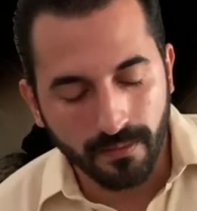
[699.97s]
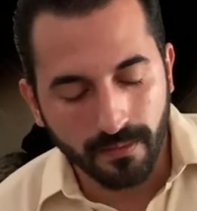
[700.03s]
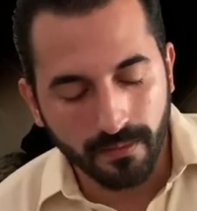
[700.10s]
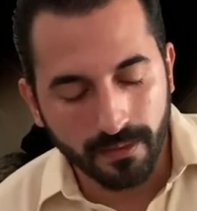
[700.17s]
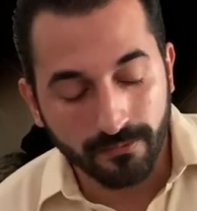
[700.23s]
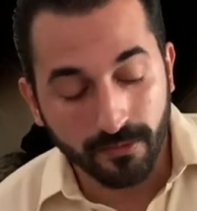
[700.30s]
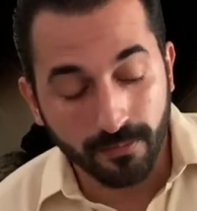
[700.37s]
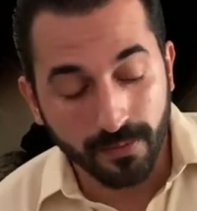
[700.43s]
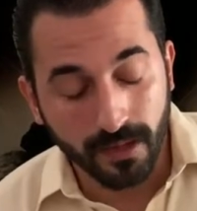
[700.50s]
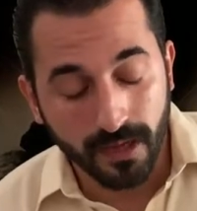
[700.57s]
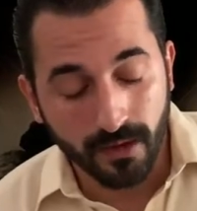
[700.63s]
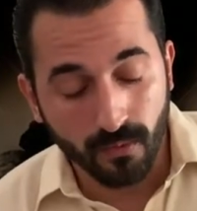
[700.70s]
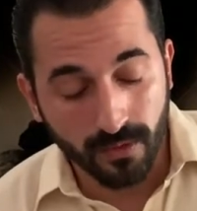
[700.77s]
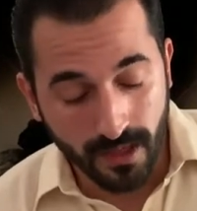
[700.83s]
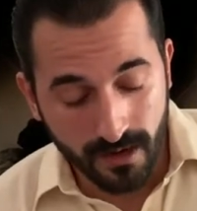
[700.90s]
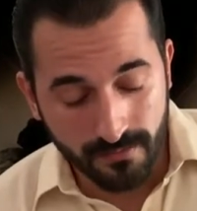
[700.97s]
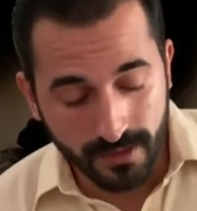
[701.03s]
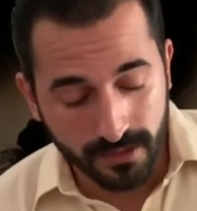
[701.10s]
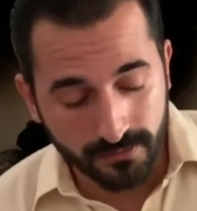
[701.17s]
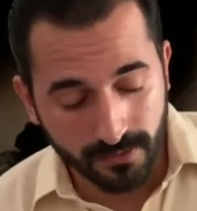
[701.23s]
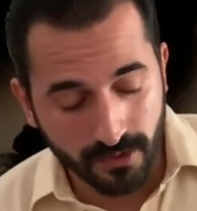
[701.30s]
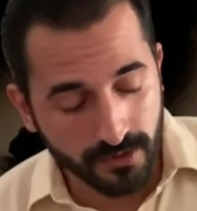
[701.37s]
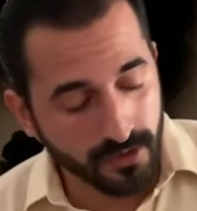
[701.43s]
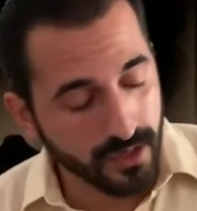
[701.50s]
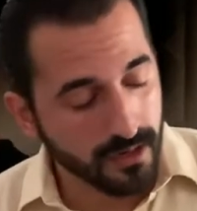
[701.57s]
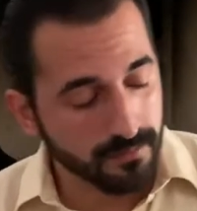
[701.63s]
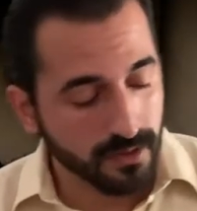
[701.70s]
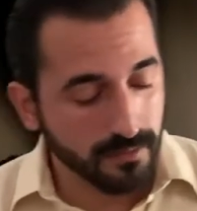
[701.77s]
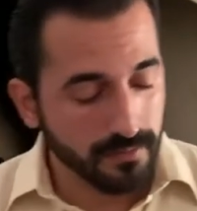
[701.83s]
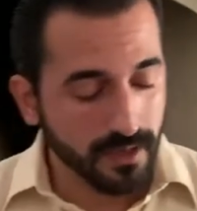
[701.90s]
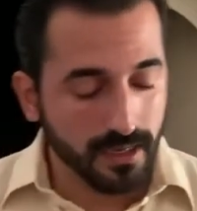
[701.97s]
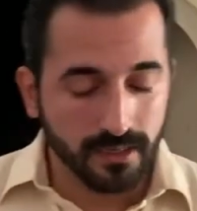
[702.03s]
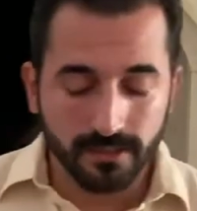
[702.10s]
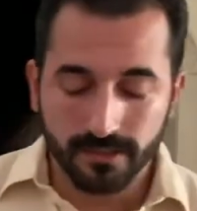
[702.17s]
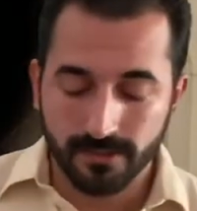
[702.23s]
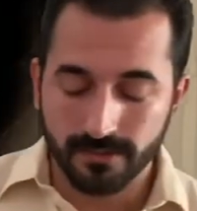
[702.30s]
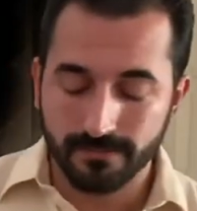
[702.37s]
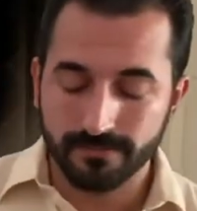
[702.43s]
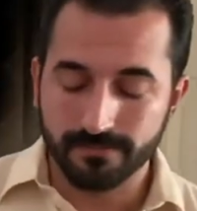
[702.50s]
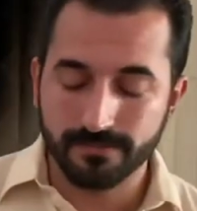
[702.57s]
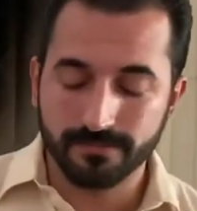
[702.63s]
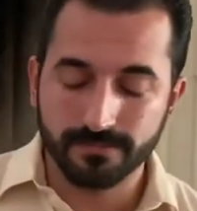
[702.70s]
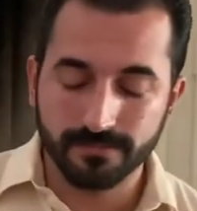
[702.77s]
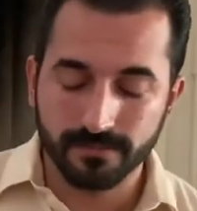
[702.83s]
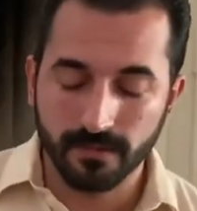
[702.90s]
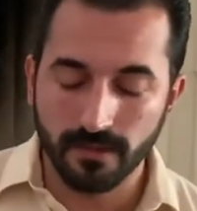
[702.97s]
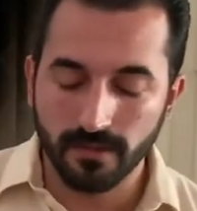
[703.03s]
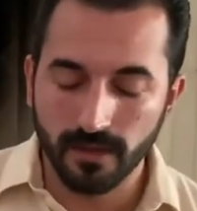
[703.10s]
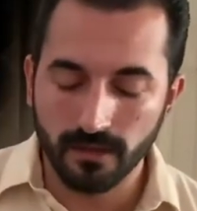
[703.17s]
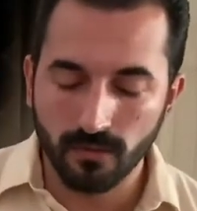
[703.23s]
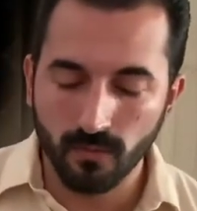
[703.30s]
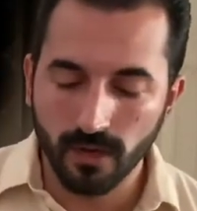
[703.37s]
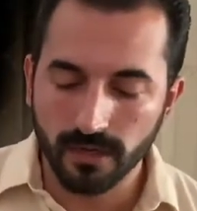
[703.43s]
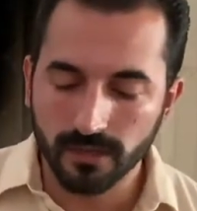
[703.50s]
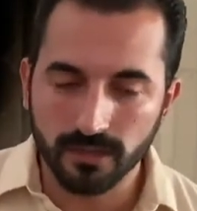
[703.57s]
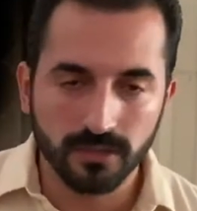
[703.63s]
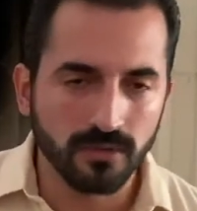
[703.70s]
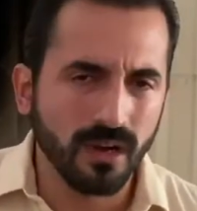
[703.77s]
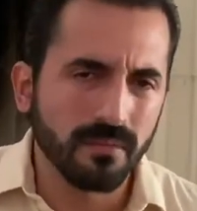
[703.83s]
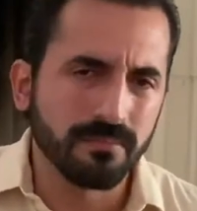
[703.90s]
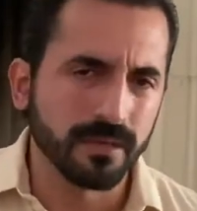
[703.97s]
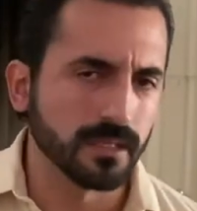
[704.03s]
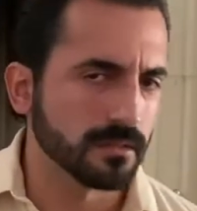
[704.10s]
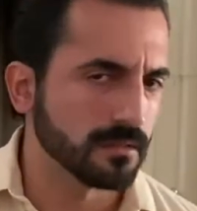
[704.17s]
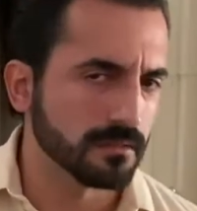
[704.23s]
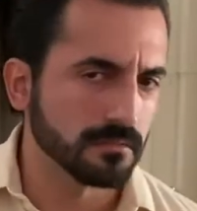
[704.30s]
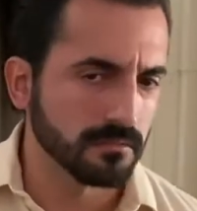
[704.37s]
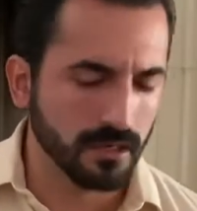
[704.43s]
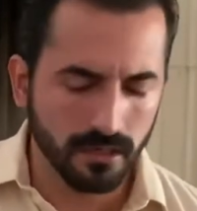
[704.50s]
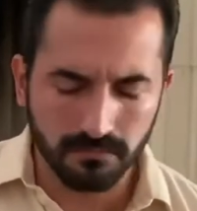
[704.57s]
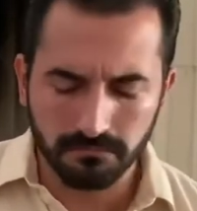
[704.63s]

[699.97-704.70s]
If you're playing without a bass player and you got to play bass, then you want to just do upbeats, right?